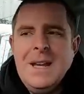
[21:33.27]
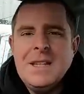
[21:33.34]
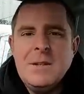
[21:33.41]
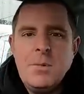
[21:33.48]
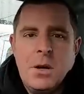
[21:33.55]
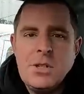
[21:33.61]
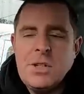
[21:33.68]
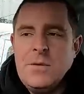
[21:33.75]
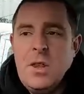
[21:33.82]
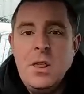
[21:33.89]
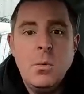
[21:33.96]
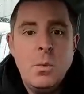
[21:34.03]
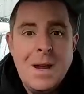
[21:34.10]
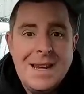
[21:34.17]
To be honest with
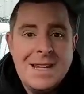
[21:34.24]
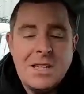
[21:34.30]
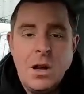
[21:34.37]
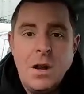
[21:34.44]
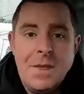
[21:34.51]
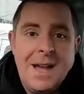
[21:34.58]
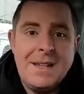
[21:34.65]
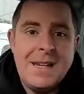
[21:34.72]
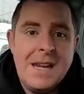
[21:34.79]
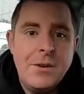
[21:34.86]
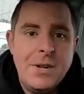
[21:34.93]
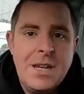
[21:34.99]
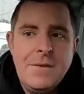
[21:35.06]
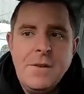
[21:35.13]
you, the wings aren't that
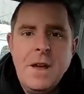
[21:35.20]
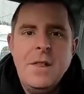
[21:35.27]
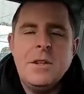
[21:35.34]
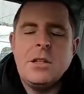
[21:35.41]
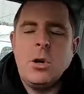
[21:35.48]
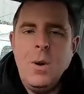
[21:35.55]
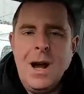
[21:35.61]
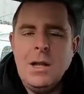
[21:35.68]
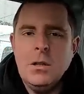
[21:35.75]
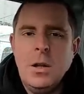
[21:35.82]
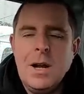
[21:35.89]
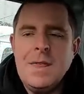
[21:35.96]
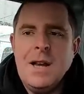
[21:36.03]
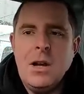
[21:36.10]
dear either. There's quite a
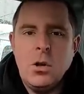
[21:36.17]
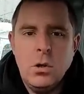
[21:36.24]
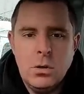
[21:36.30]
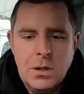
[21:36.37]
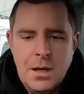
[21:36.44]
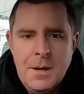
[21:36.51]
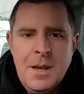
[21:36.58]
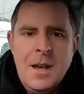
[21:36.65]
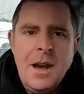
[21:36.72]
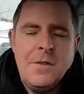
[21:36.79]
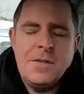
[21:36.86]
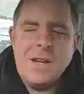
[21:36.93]
lot in that colour. I've